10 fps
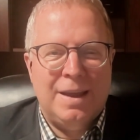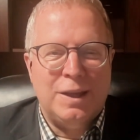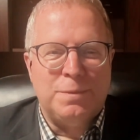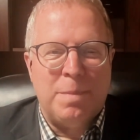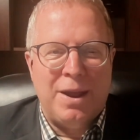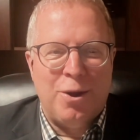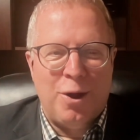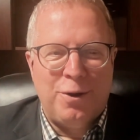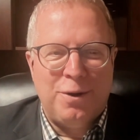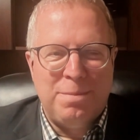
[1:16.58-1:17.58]
It's my
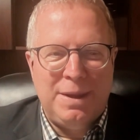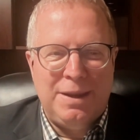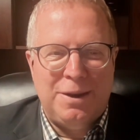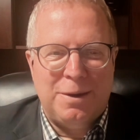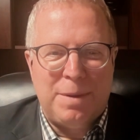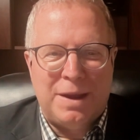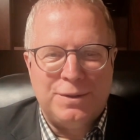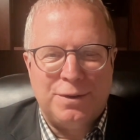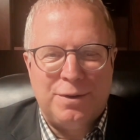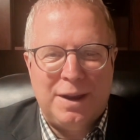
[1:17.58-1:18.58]
honor to be here,
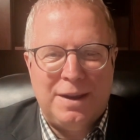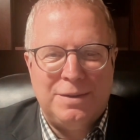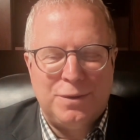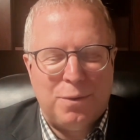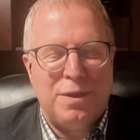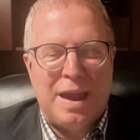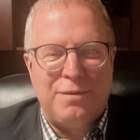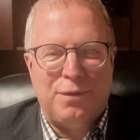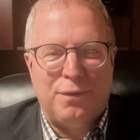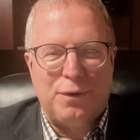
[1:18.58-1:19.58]
Pastor Greg. So
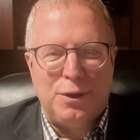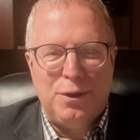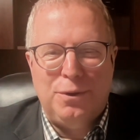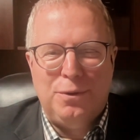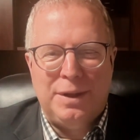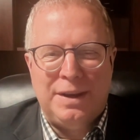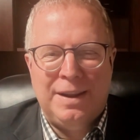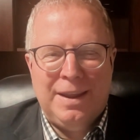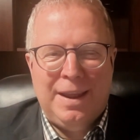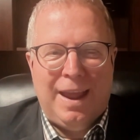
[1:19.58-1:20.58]
thankful for you and,
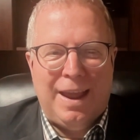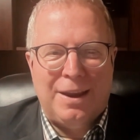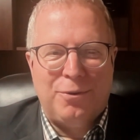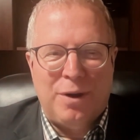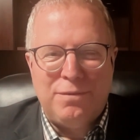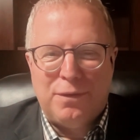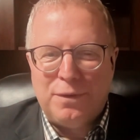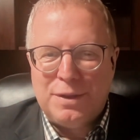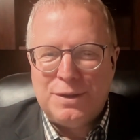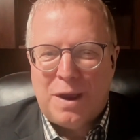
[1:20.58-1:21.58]
and grateful for
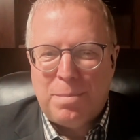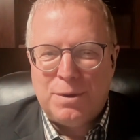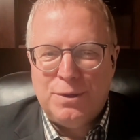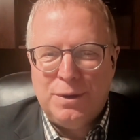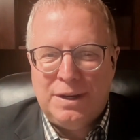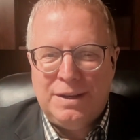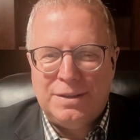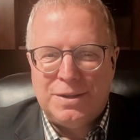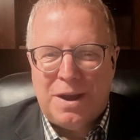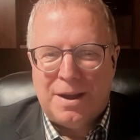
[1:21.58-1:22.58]
this opportunity to
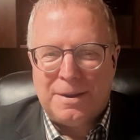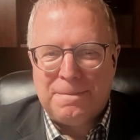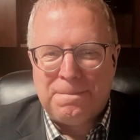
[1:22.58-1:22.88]
talk.